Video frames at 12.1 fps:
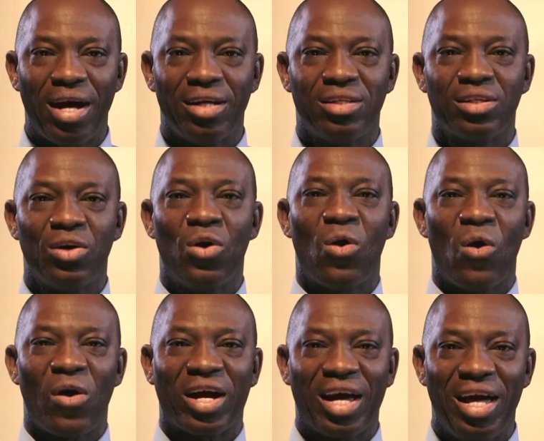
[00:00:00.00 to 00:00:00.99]
it
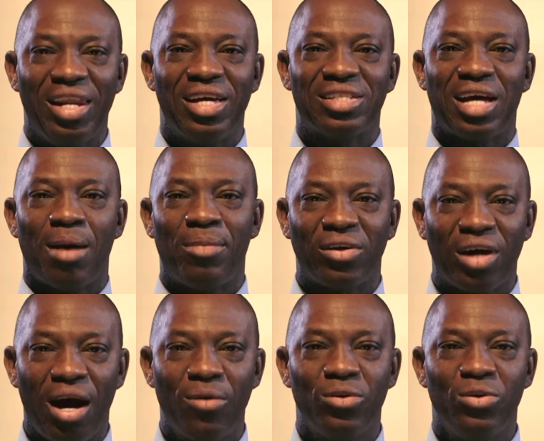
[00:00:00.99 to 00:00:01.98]
or careless about
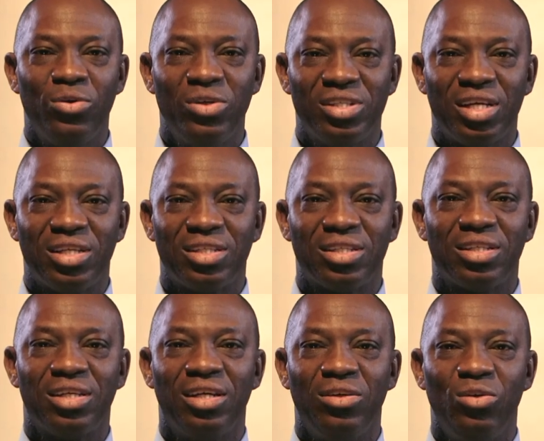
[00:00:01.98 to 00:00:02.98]
how you use it,
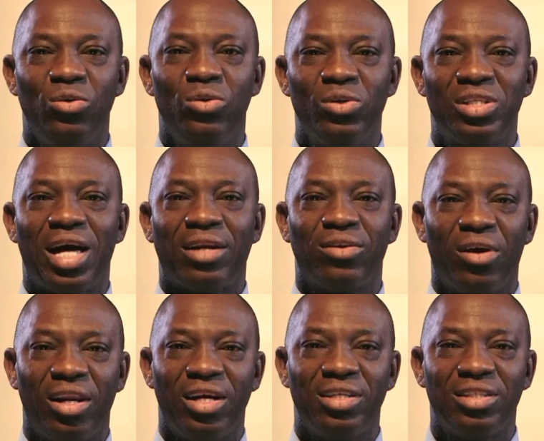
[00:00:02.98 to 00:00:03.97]
you use that
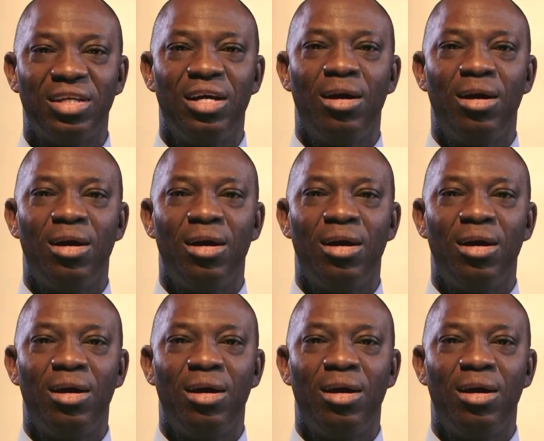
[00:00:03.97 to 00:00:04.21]
knowledge,